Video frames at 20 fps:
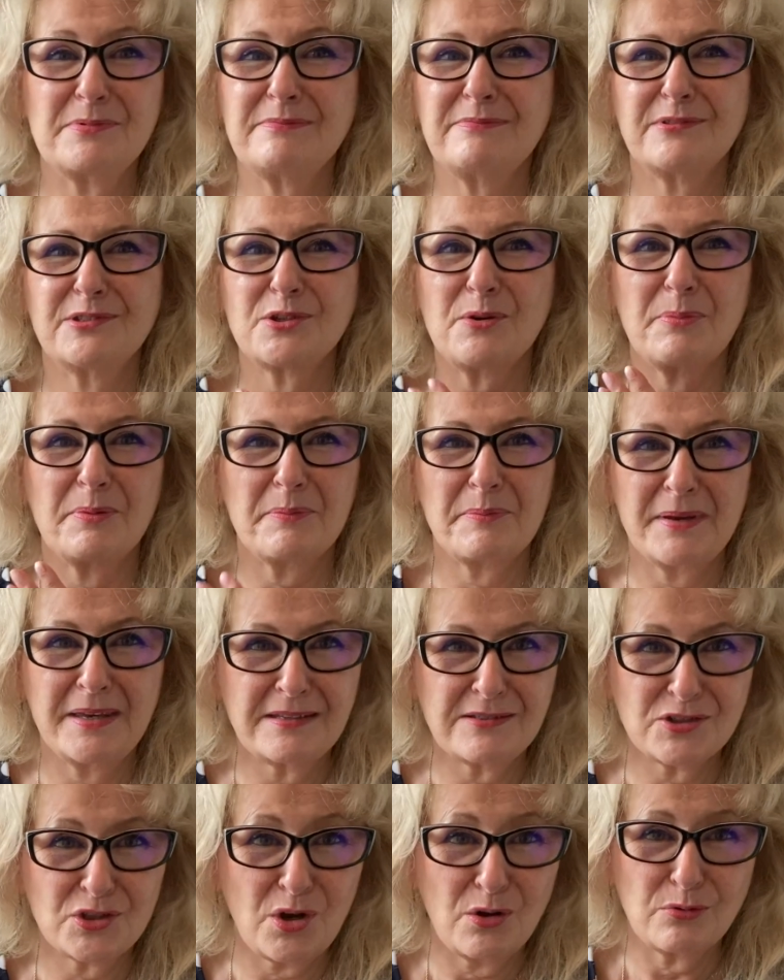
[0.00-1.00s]
top of me
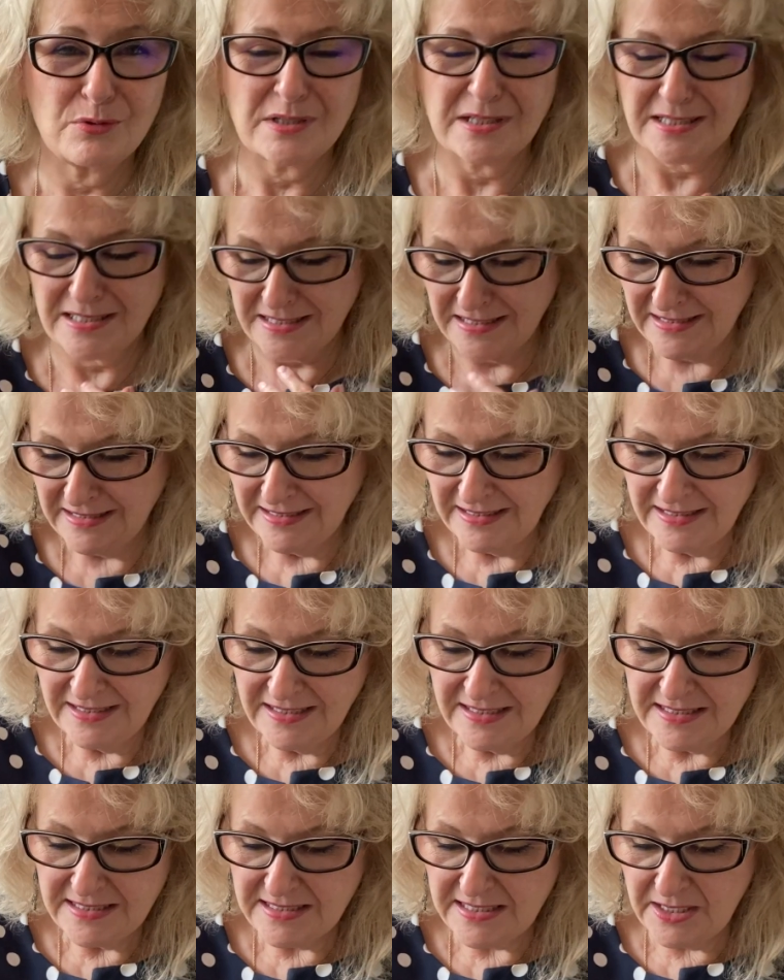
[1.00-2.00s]
shoulders.
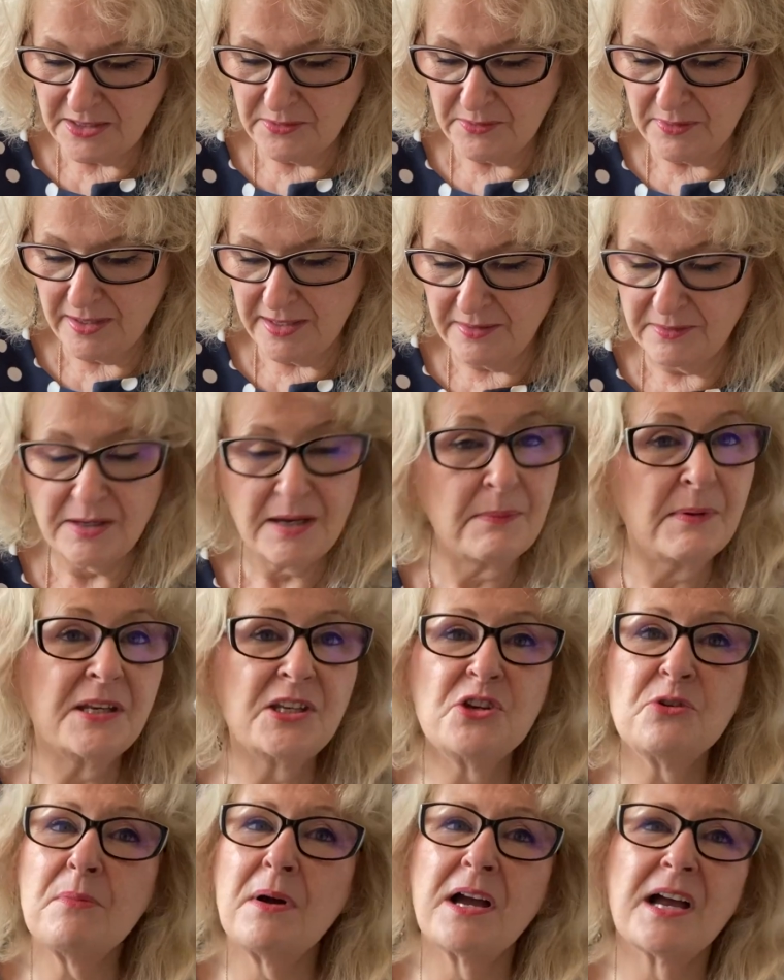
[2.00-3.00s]
So I mean,
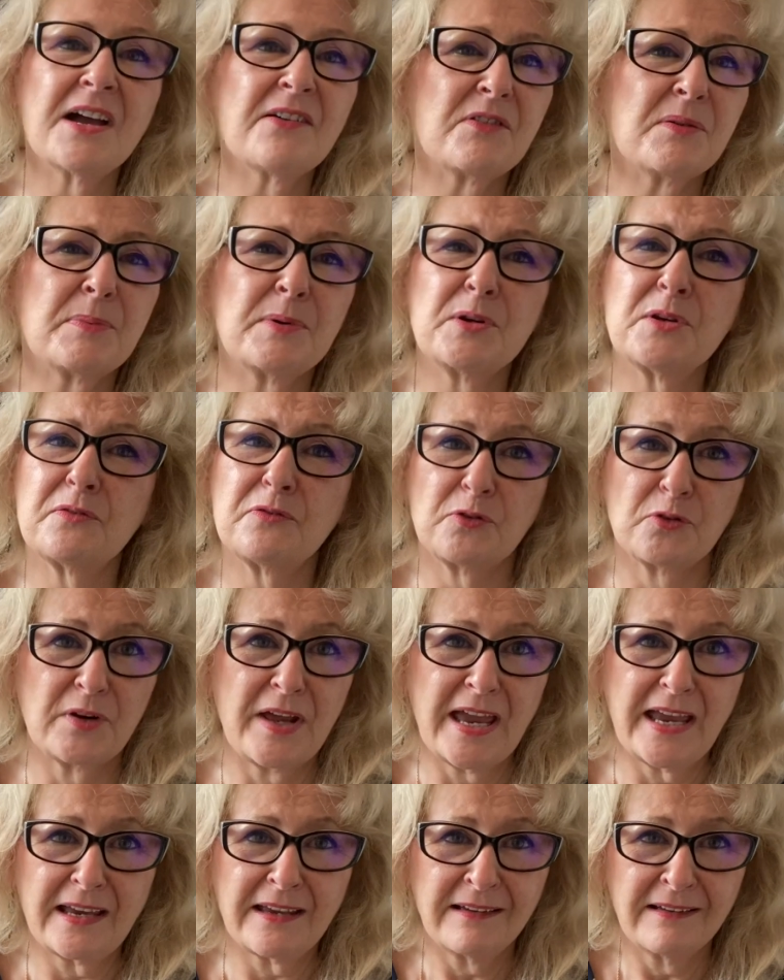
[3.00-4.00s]
you might have a beautiful
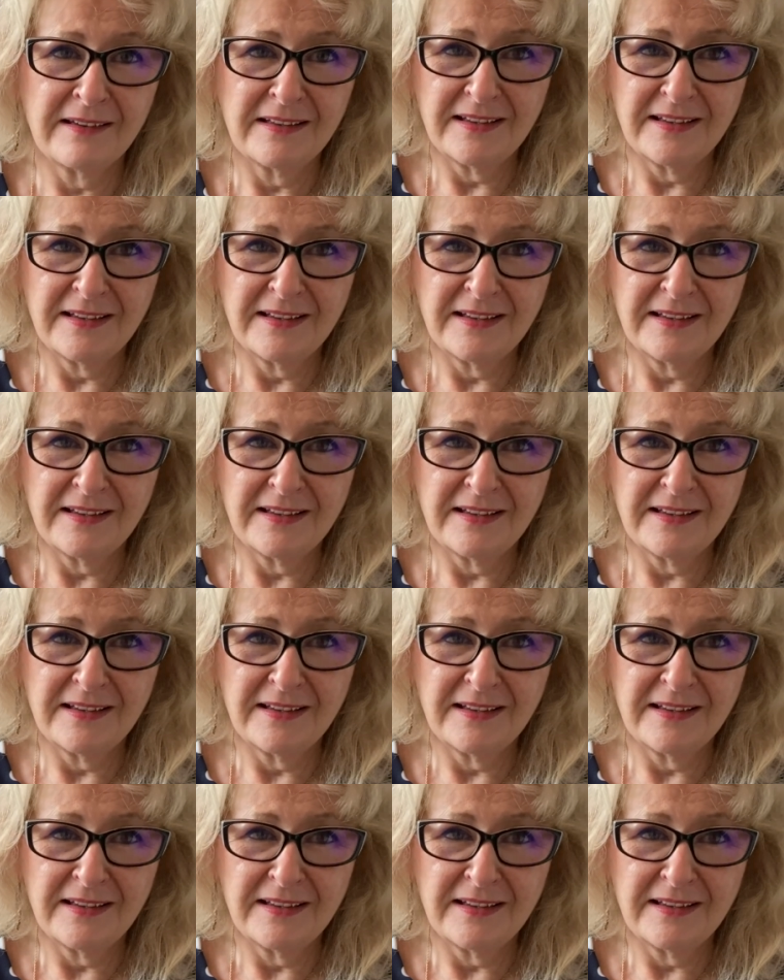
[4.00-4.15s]
neck,